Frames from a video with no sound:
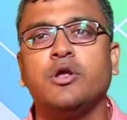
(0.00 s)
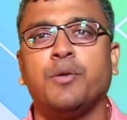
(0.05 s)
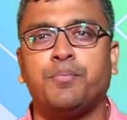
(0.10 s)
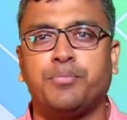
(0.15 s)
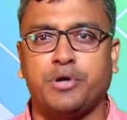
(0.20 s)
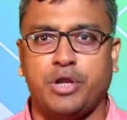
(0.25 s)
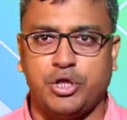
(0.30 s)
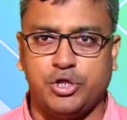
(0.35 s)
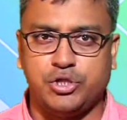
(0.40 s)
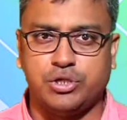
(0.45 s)

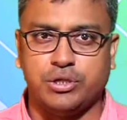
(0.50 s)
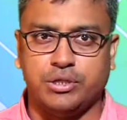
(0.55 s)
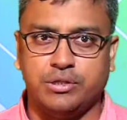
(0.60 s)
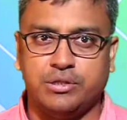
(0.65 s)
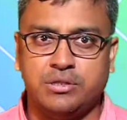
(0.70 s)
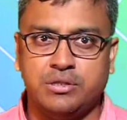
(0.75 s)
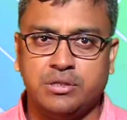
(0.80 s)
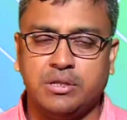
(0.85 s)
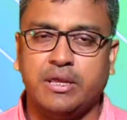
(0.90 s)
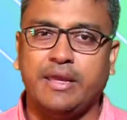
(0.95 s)

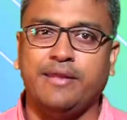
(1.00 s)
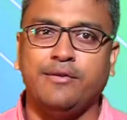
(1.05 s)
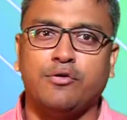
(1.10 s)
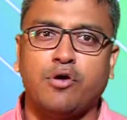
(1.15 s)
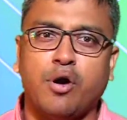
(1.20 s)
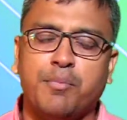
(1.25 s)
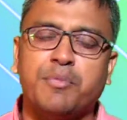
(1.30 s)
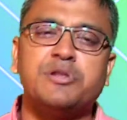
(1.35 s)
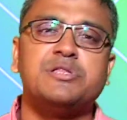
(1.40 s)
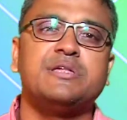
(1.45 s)
operation in
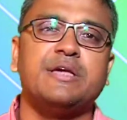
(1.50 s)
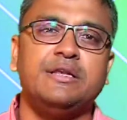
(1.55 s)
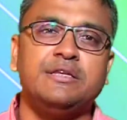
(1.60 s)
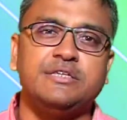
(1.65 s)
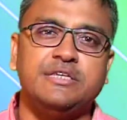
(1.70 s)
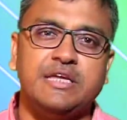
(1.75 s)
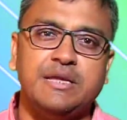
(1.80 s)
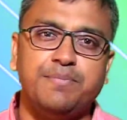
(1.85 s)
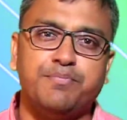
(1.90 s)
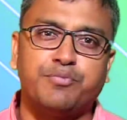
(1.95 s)
commercial
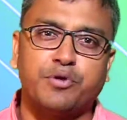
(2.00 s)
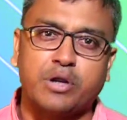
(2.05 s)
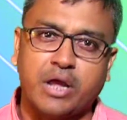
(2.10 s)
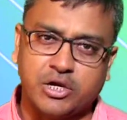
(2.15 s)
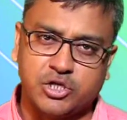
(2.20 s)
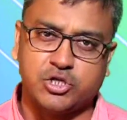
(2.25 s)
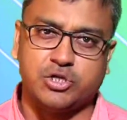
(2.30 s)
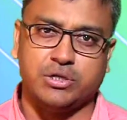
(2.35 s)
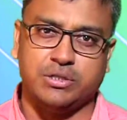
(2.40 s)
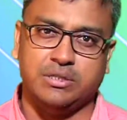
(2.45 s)
tea
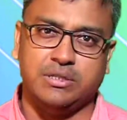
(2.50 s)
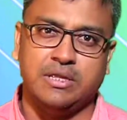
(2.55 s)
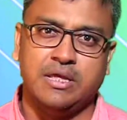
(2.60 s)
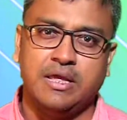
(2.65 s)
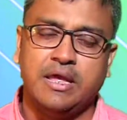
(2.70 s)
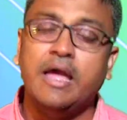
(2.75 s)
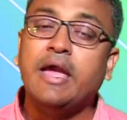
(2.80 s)
production